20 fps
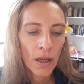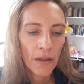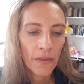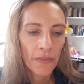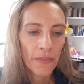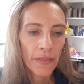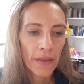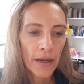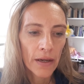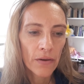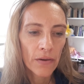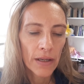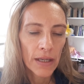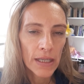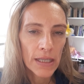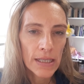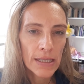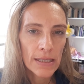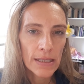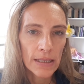There
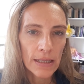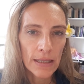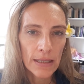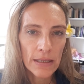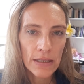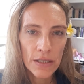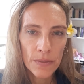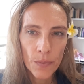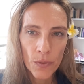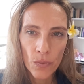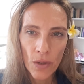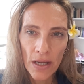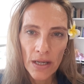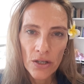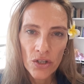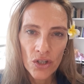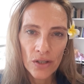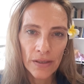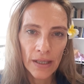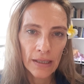is
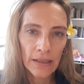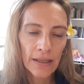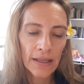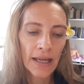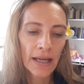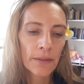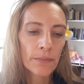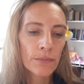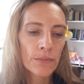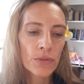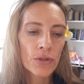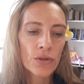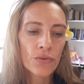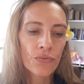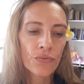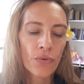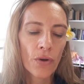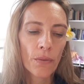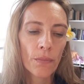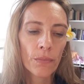inspiration that comes
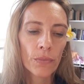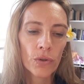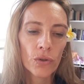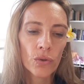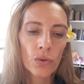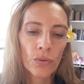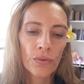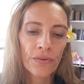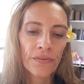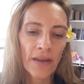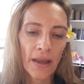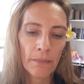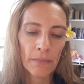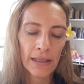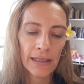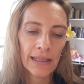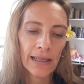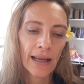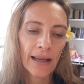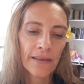from your
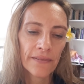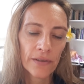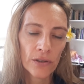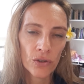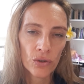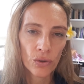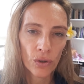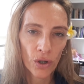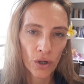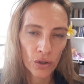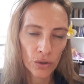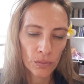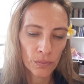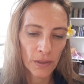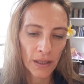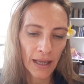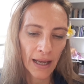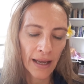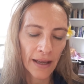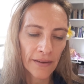family life and your home
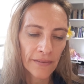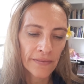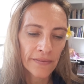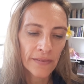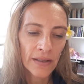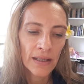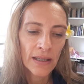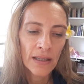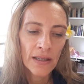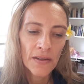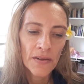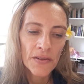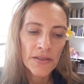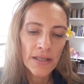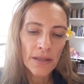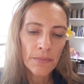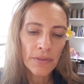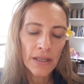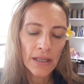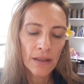life.
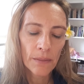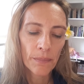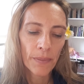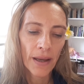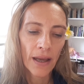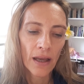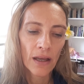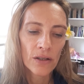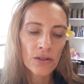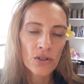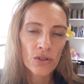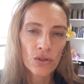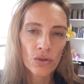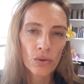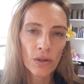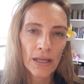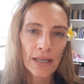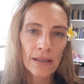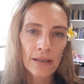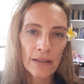Something about your
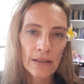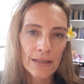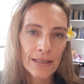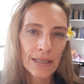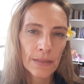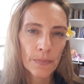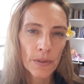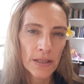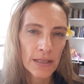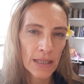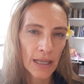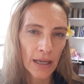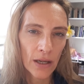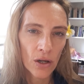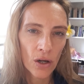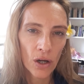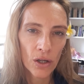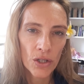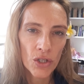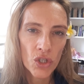inner deeper
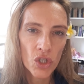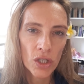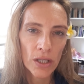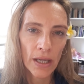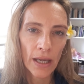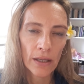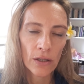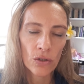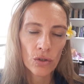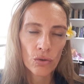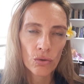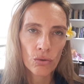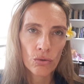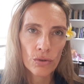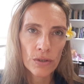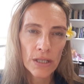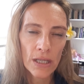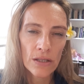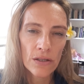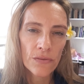psychology and your
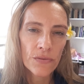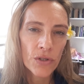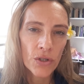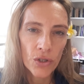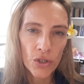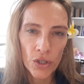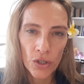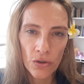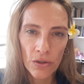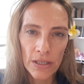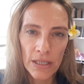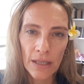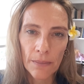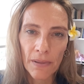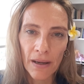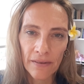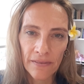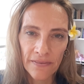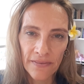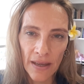sense of security
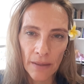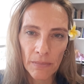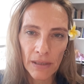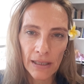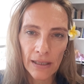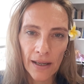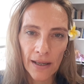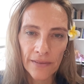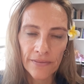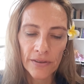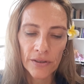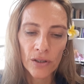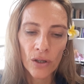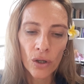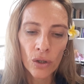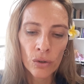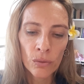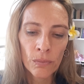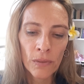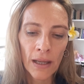about family life and
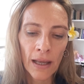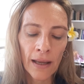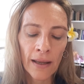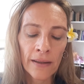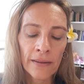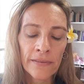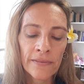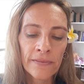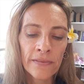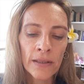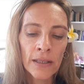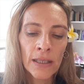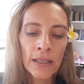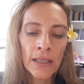home life